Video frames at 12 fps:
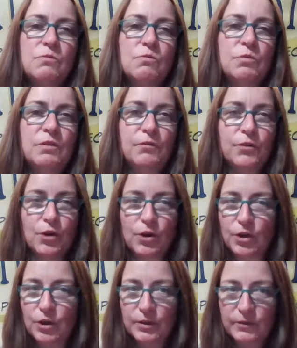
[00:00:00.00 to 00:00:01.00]
we've
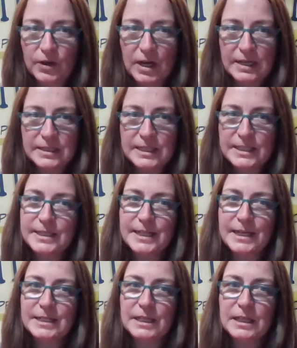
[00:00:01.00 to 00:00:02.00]
got all of our
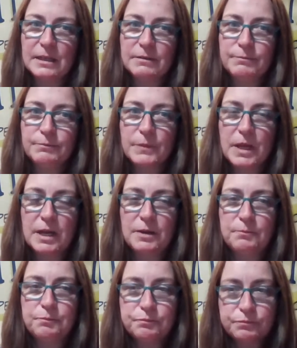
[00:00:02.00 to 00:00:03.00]
anti-static
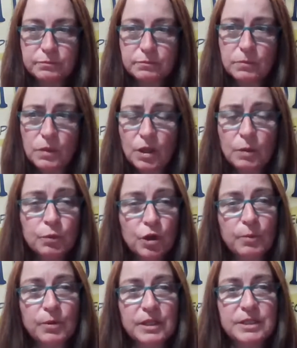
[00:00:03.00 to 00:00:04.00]
um,
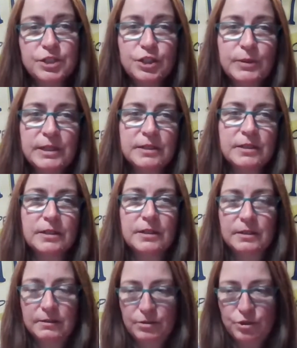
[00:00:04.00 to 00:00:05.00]
properties to it,
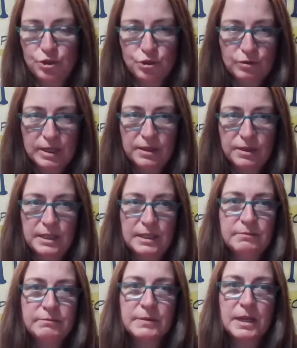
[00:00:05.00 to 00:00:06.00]

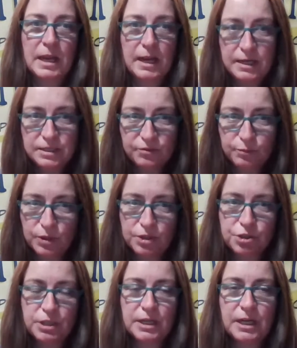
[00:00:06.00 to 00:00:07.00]
strengthening, ease of
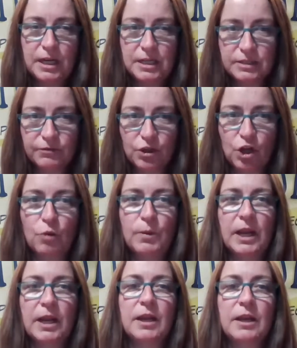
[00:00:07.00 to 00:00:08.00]
brushing, ease of
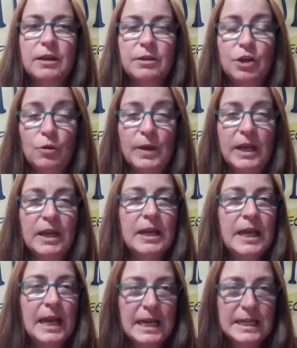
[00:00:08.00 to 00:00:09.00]
combing,
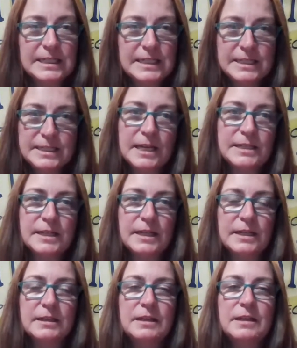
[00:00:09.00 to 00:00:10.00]

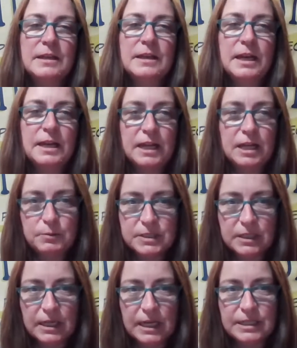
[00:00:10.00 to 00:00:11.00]
anti-static. It helps
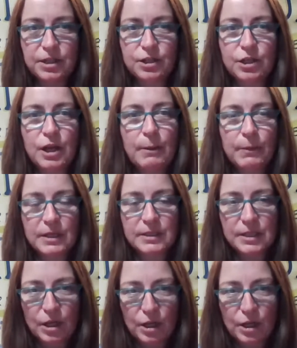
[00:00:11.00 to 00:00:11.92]
to lay down. Plus, it